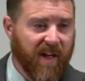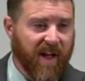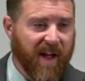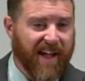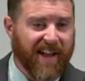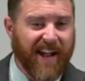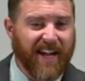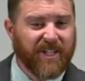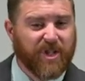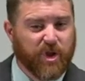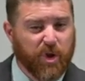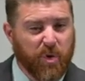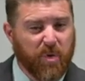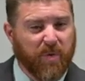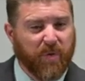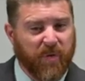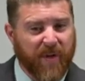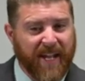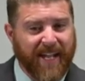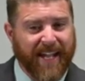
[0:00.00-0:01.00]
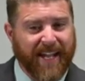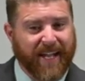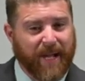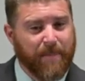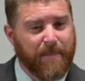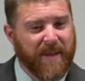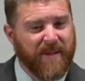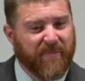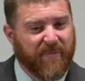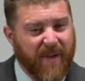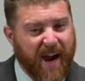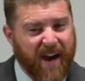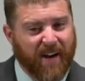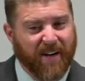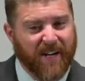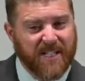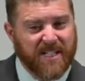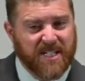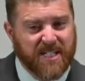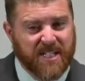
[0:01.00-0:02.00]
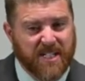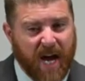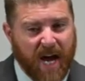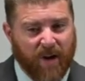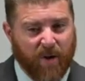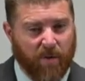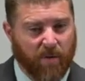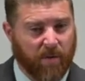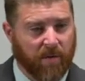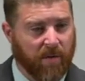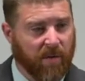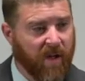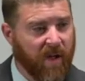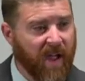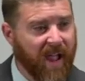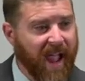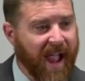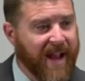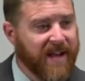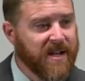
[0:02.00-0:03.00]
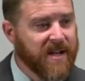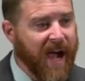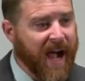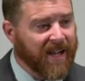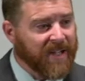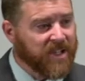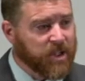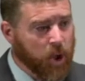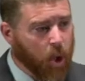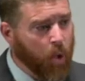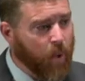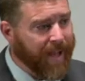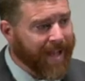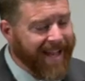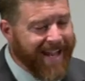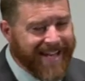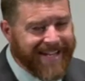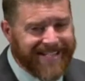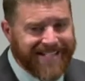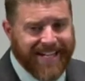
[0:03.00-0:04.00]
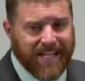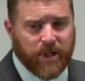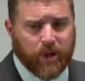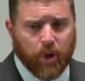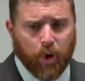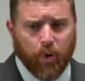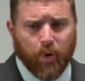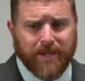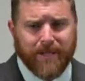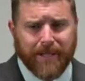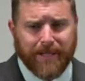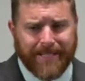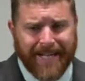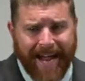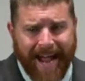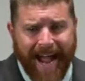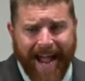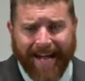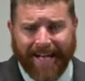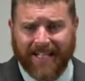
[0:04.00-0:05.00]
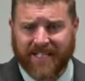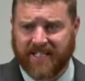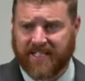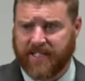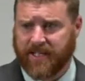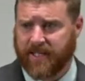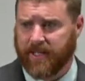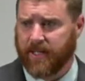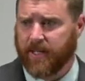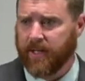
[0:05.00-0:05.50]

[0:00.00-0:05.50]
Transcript: And I do think it can be very subtle and not so easy to detect.